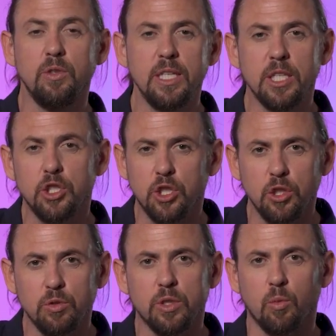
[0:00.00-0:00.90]
need to
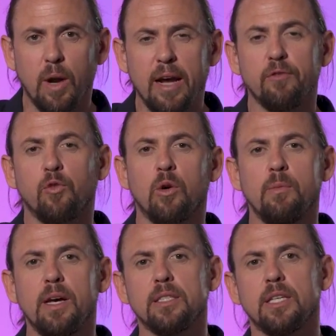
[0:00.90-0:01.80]
choose the right
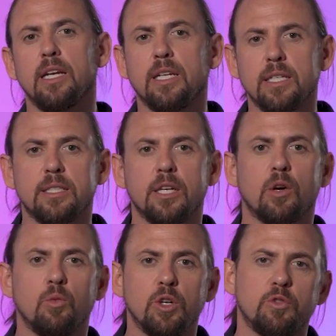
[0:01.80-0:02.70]
formats and consider
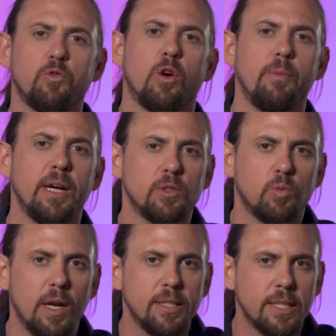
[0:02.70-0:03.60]
which formats
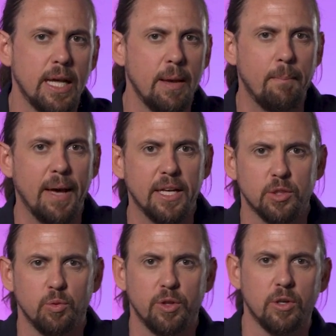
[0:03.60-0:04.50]
resonate
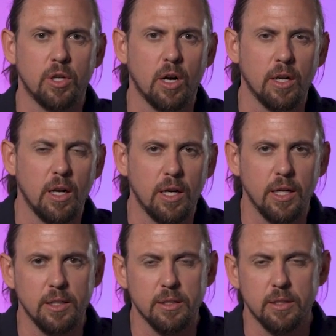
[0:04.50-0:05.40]
best with your target
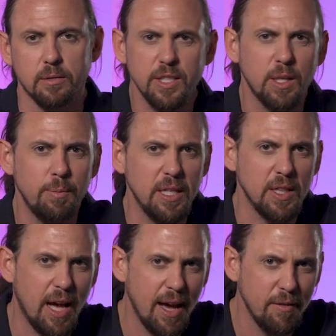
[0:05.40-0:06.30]
audience. These could be
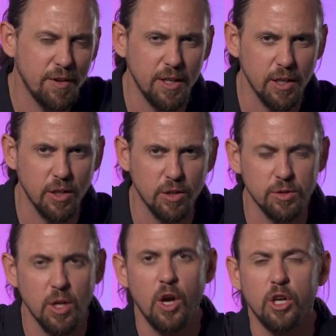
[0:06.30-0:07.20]
live
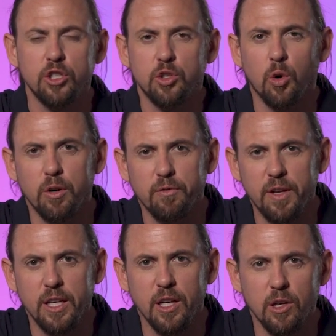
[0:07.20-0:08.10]
videos, short
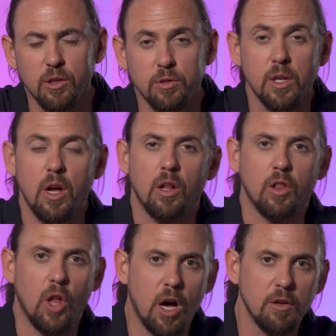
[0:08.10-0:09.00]
videos,
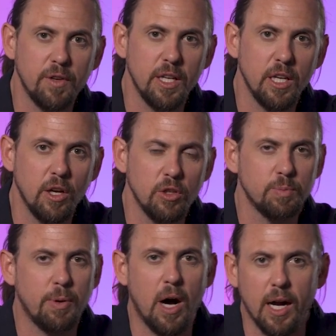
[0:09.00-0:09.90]
long videos,
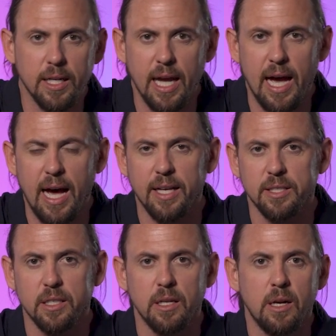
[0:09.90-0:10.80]

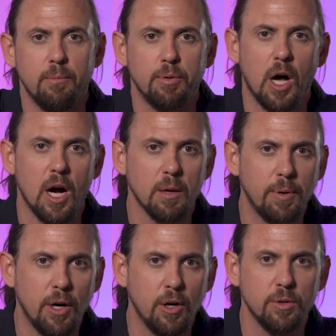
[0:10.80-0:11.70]
podcasts, blog
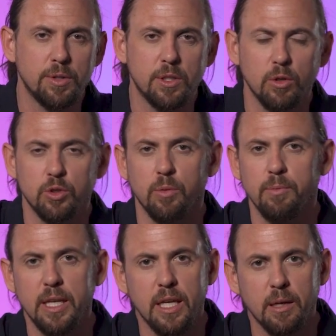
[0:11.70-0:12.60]
posts, social
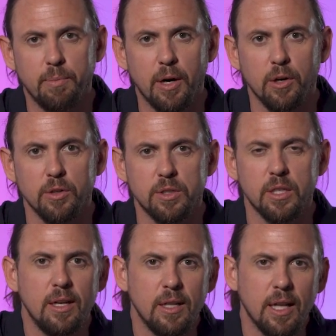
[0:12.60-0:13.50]
media posts.
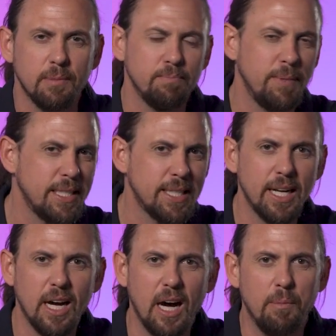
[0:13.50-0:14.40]
Like, mix it
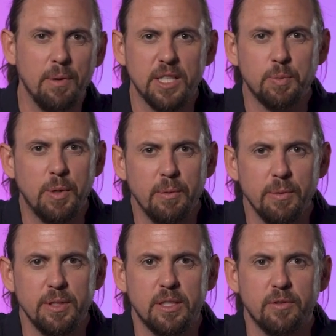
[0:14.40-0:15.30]
up. Experiment
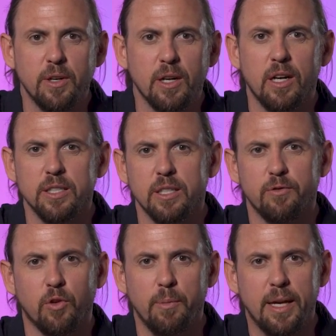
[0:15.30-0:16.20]
with different content
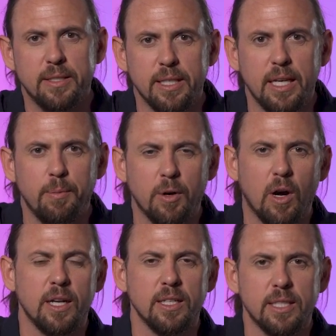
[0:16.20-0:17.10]
formats to keep your
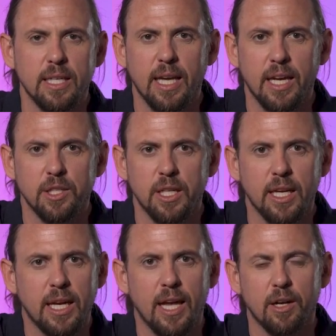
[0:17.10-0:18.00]
audience engaged and
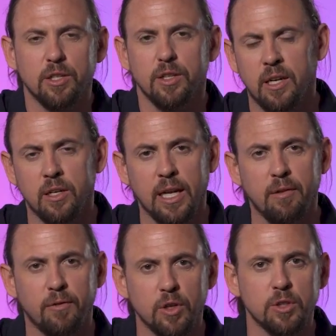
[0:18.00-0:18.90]
cater to their
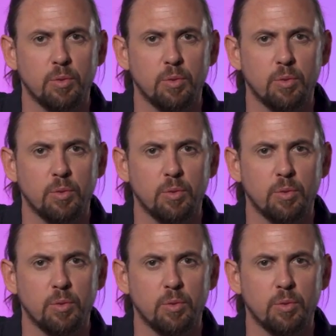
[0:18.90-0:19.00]
diverse